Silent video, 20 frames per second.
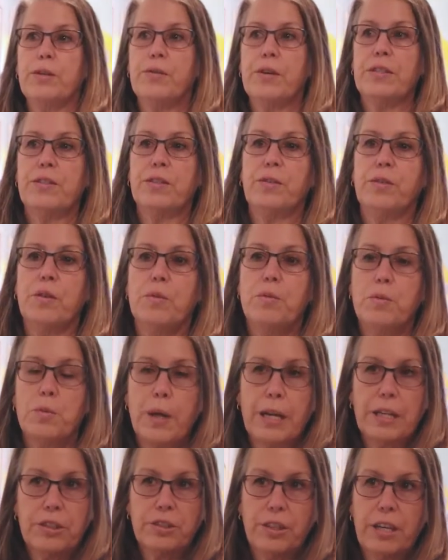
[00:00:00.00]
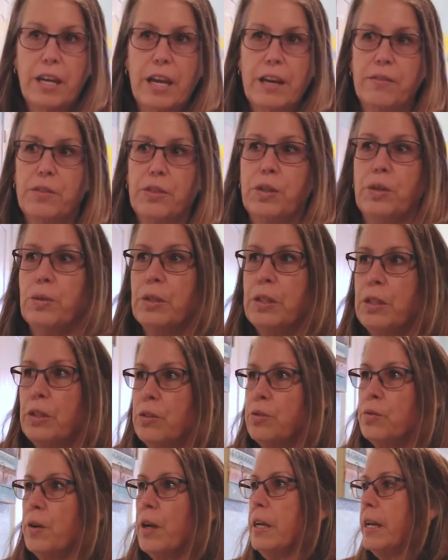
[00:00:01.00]
dressing rooms. We actually have 2 in
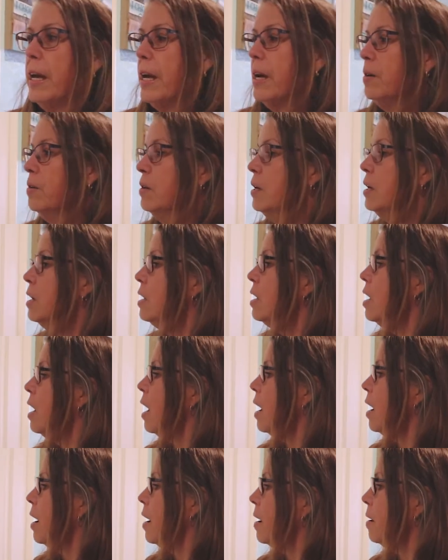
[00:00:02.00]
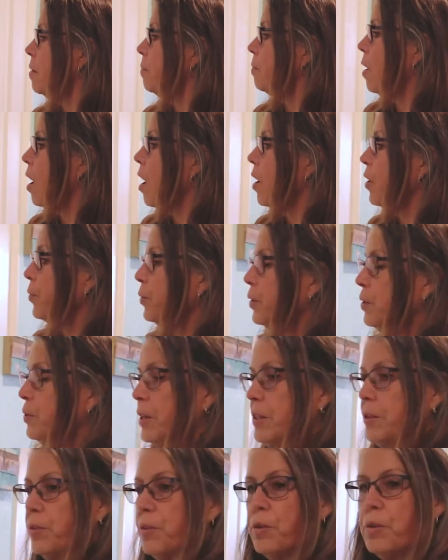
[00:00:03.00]
use right now. All 3
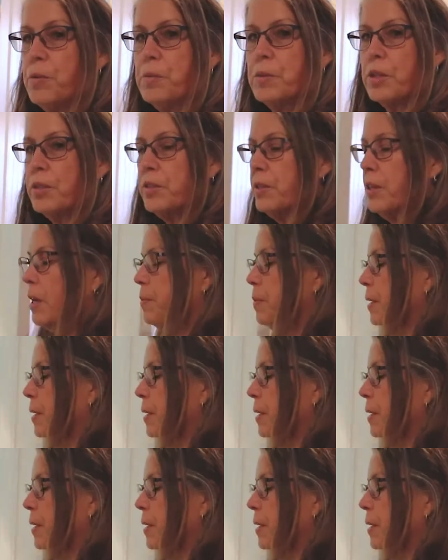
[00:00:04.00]
dressing rooms are set up